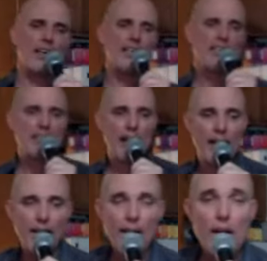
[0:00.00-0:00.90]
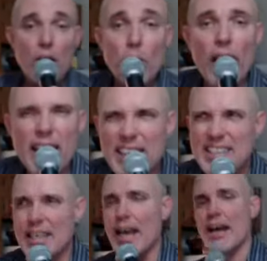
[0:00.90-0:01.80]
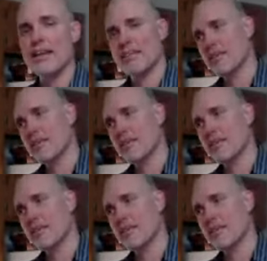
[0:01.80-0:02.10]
is that? Why is that?